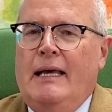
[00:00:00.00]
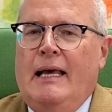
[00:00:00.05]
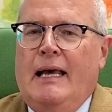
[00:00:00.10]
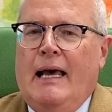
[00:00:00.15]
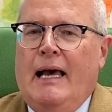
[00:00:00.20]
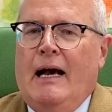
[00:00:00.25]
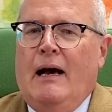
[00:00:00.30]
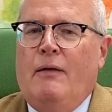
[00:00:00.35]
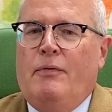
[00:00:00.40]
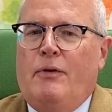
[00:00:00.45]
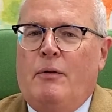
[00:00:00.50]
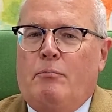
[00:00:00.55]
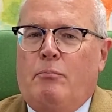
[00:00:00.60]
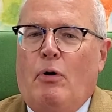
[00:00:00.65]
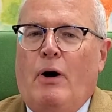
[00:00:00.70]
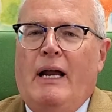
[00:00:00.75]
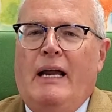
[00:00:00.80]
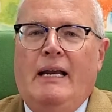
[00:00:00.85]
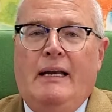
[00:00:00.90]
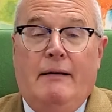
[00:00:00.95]
how the
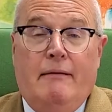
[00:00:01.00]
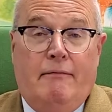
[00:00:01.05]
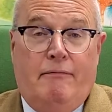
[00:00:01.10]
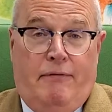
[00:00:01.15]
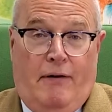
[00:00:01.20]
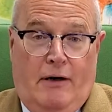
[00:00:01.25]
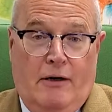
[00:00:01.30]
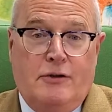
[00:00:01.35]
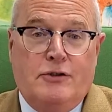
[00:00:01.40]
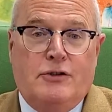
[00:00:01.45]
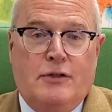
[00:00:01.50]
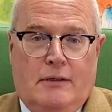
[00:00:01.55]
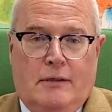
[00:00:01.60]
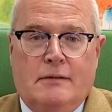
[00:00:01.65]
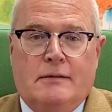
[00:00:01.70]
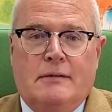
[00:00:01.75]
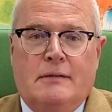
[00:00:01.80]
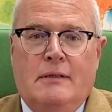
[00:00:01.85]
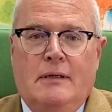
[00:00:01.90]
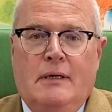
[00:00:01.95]
brain
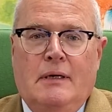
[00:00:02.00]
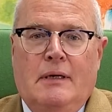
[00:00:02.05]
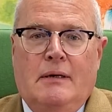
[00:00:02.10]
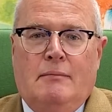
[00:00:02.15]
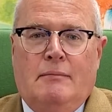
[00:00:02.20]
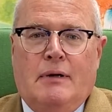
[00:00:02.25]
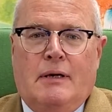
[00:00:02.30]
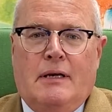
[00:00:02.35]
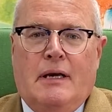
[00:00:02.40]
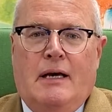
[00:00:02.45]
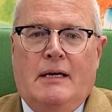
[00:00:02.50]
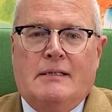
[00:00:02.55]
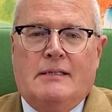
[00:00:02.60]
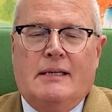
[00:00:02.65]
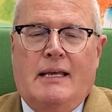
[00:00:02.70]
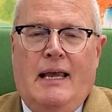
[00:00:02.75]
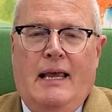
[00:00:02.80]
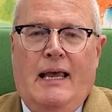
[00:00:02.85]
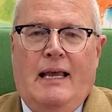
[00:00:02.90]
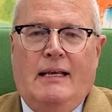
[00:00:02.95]
functions, because
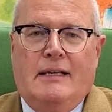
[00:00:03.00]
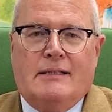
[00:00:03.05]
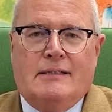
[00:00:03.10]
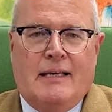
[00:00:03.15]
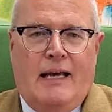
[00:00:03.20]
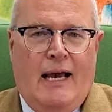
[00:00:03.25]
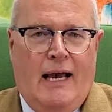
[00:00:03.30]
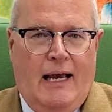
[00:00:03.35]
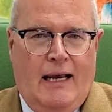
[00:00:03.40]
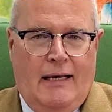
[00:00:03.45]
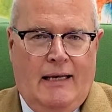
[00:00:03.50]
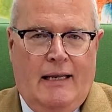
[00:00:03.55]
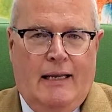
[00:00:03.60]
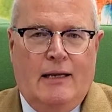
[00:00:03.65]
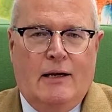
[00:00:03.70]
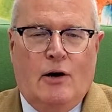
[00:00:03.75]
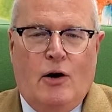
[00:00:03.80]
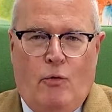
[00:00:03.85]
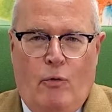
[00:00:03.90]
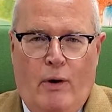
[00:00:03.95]

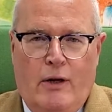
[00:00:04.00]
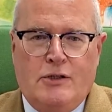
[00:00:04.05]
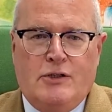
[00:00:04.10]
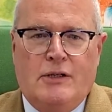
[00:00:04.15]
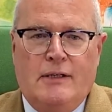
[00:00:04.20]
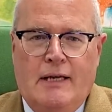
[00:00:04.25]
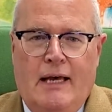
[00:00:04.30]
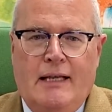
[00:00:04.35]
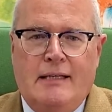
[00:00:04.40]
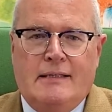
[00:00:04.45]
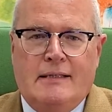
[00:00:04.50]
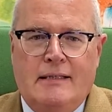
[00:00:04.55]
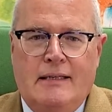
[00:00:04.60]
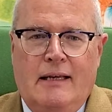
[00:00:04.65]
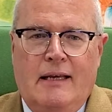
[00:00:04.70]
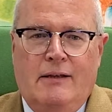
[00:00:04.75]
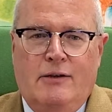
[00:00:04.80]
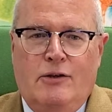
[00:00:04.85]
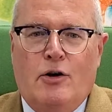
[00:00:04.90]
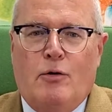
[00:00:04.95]
anxiety originates
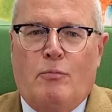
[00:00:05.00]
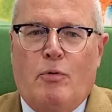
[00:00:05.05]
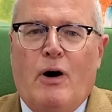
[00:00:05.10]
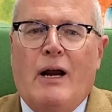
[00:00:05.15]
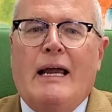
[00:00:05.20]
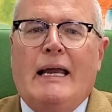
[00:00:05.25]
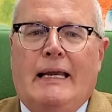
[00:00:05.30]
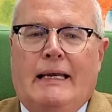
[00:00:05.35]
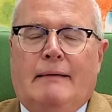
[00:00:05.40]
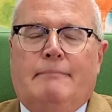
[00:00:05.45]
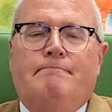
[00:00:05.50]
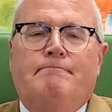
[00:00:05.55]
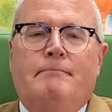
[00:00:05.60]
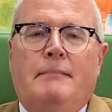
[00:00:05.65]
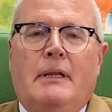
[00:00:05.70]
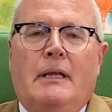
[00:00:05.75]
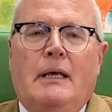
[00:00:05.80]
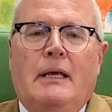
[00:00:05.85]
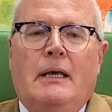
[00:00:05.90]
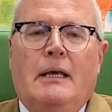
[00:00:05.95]
in your brain.
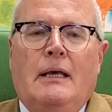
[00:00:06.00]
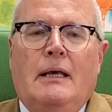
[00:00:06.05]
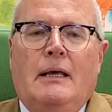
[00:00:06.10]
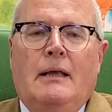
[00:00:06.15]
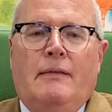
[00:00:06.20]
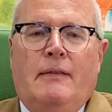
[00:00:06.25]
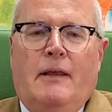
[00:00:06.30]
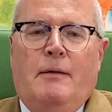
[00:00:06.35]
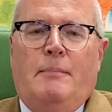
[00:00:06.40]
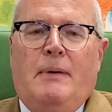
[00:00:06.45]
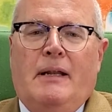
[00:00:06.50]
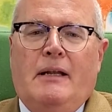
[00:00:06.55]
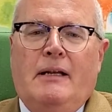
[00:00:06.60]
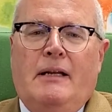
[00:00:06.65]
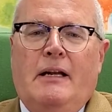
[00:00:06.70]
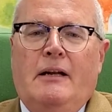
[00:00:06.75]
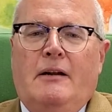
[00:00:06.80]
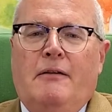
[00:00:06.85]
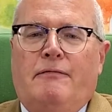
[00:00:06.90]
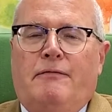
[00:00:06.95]
The
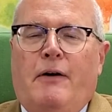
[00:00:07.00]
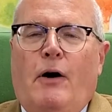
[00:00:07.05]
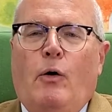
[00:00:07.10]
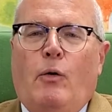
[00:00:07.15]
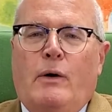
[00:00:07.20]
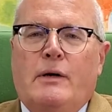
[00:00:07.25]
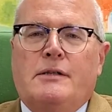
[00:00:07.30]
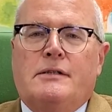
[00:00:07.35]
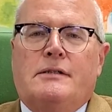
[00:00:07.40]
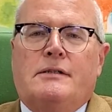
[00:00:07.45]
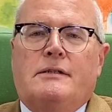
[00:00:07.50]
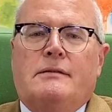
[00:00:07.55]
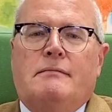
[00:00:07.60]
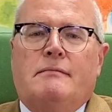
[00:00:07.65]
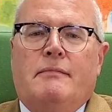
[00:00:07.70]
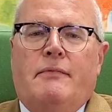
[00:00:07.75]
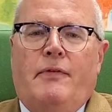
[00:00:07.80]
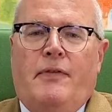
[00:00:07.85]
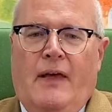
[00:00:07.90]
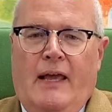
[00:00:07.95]
ability to focus,
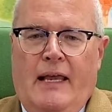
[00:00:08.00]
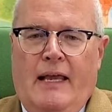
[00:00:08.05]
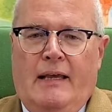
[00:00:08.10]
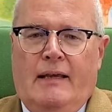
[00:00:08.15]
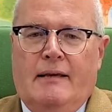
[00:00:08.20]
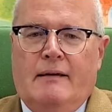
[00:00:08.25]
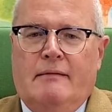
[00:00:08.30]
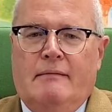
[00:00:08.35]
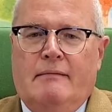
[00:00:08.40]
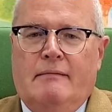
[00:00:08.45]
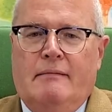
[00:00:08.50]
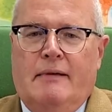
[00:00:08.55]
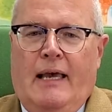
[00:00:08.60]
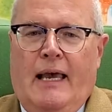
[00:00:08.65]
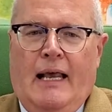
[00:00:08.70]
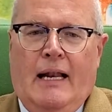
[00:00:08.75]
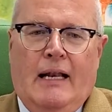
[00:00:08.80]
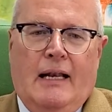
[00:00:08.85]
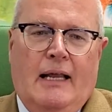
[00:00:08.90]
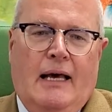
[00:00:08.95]
think,
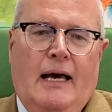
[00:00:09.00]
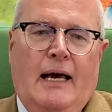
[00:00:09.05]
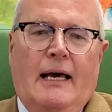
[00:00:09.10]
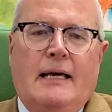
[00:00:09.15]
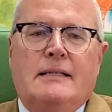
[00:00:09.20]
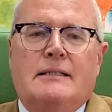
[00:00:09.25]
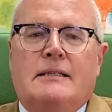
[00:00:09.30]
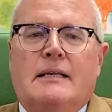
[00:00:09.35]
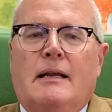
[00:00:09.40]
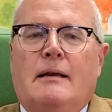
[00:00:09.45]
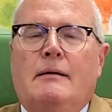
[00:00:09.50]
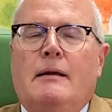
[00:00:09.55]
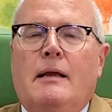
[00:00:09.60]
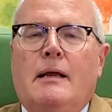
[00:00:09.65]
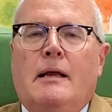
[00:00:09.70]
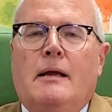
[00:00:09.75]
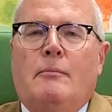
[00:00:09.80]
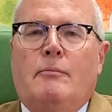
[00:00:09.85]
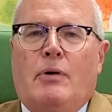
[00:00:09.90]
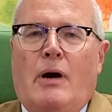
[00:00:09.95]
analyze, and
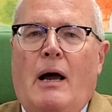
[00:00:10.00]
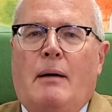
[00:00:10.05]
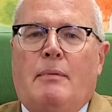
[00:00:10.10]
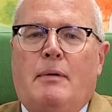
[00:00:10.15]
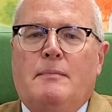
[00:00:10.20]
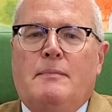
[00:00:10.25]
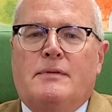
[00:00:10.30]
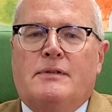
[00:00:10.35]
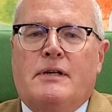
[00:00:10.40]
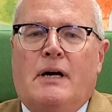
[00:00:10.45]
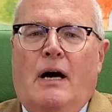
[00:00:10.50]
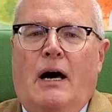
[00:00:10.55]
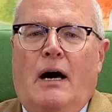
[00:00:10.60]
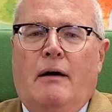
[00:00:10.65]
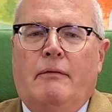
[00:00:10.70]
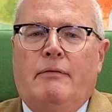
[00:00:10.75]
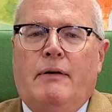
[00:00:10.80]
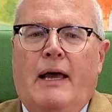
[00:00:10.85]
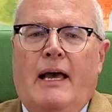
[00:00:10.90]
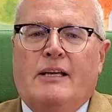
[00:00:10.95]
problem
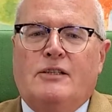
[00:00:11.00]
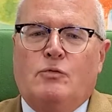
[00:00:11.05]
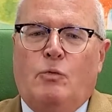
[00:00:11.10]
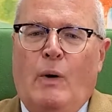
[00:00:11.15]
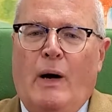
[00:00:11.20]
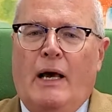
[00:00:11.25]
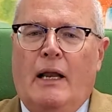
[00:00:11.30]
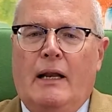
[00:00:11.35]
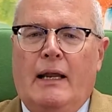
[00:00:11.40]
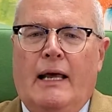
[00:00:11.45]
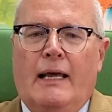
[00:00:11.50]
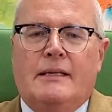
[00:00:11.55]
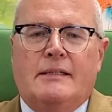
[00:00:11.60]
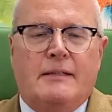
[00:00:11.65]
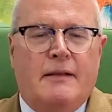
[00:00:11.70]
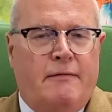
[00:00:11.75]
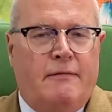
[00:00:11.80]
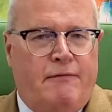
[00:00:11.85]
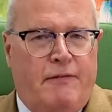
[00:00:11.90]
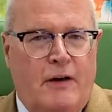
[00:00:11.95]
solve, as well as
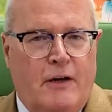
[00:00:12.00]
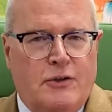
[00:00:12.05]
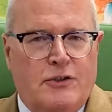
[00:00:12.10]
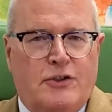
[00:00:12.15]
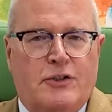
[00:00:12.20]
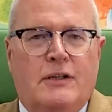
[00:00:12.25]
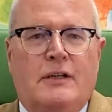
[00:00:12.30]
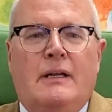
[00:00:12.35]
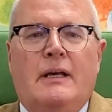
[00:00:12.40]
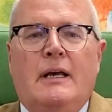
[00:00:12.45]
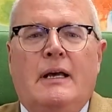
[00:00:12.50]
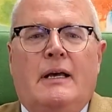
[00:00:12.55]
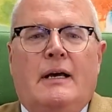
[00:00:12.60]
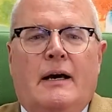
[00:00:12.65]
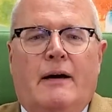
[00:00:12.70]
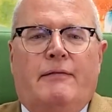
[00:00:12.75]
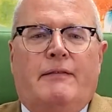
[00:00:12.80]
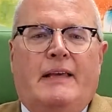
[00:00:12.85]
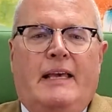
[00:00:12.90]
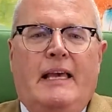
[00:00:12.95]
the function
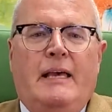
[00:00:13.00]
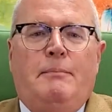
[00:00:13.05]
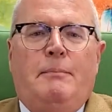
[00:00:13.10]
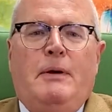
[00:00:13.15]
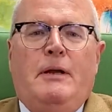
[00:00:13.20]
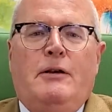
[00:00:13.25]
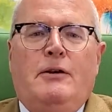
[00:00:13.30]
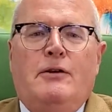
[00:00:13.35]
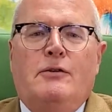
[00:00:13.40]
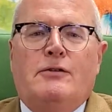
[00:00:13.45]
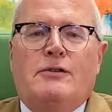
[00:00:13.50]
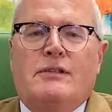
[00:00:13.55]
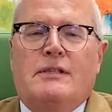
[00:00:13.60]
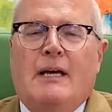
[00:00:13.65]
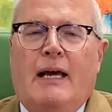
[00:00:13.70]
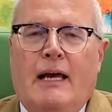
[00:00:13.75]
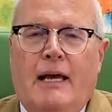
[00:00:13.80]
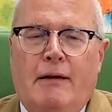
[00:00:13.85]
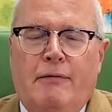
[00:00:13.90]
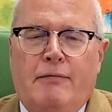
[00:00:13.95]
of keeping you
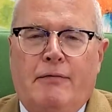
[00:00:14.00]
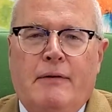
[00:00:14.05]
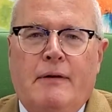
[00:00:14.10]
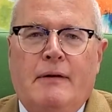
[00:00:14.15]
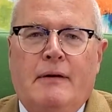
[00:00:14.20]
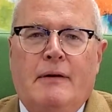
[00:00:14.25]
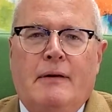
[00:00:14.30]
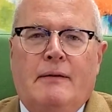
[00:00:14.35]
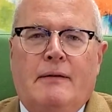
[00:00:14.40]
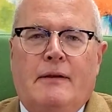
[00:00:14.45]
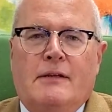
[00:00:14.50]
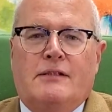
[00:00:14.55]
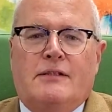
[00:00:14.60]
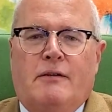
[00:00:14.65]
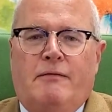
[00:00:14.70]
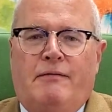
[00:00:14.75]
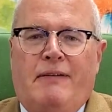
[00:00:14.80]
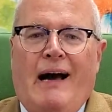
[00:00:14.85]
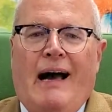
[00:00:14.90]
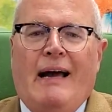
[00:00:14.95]
safe, the
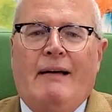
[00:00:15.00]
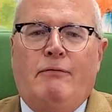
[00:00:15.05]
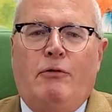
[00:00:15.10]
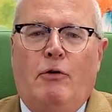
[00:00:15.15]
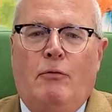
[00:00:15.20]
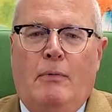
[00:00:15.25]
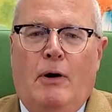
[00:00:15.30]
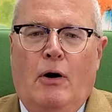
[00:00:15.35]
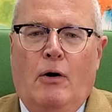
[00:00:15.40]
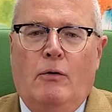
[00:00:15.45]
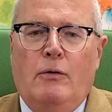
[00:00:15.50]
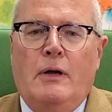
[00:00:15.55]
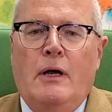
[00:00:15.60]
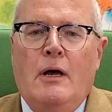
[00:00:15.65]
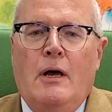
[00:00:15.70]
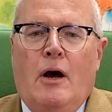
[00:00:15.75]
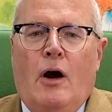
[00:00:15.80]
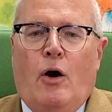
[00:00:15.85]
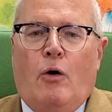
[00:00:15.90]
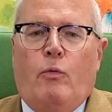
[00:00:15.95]
survival mode,
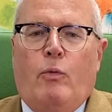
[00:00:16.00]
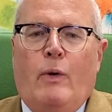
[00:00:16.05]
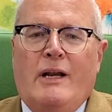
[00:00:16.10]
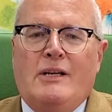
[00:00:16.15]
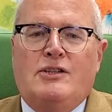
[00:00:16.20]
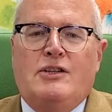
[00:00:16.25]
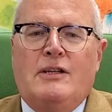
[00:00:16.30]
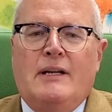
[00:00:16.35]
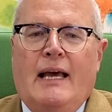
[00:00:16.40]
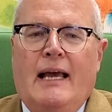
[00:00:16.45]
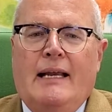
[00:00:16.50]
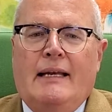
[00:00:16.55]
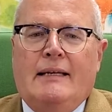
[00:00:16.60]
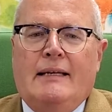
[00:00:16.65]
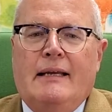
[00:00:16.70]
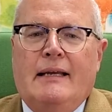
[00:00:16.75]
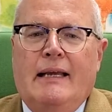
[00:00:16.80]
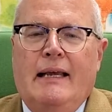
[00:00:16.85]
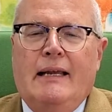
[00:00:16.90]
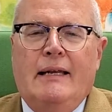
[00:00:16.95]

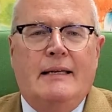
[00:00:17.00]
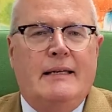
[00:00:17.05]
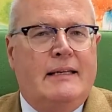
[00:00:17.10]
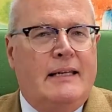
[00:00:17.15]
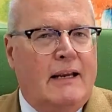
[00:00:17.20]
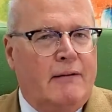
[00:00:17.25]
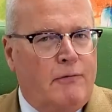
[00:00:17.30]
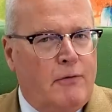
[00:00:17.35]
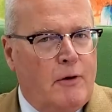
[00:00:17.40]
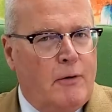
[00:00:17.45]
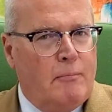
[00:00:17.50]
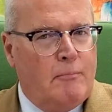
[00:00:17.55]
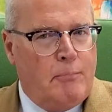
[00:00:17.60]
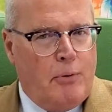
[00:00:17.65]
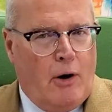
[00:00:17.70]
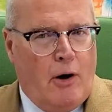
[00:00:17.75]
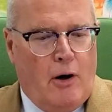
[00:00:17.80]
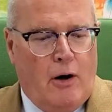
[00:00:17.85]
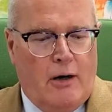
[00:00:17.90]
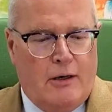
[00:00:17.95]
originate in different
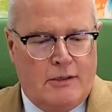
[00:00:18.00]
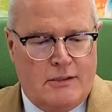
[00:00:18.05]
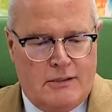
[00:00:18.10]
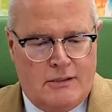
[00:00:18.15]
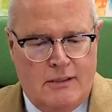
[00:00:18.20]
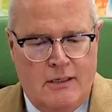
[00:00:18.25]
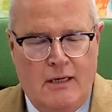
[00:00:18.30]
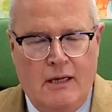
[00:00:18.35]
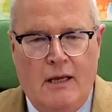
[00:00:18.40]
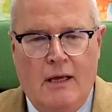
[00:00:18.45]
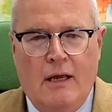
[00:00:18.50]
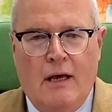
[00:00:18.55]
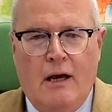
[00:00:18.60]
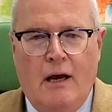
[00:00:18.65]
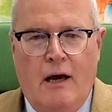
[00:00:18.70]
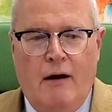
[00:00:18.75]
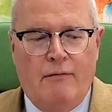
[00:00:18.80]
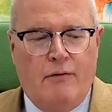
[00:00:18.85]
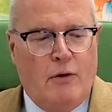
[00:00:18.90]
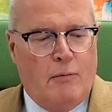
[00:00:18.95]
parts
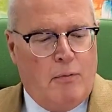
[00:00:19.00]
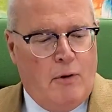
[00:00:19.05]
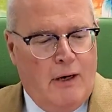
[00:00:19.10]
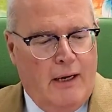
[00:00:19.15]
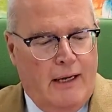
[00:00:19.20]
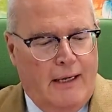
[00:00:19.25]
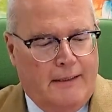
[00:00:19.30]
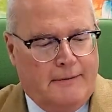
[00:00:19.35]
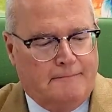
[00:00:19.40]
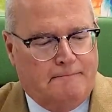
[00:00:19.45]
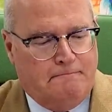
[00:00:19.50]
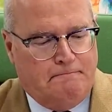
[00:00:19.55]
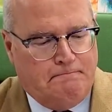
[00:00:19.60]
of your brain.